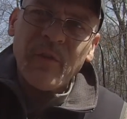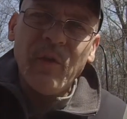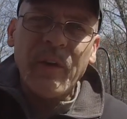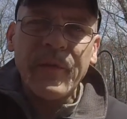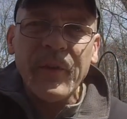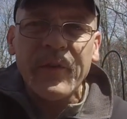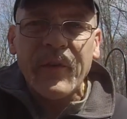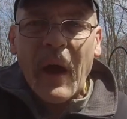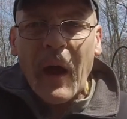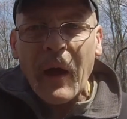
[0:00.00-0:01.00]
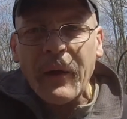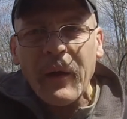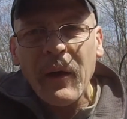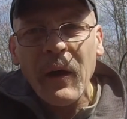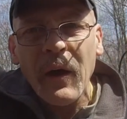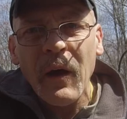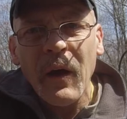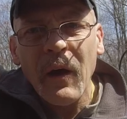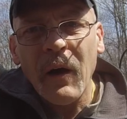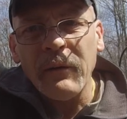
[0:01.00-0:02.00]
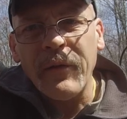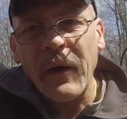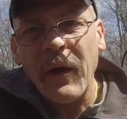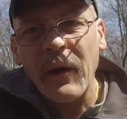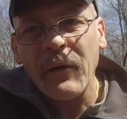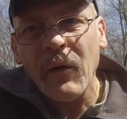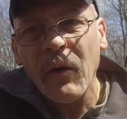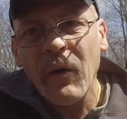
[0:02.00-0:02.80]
Look at the side of the handle.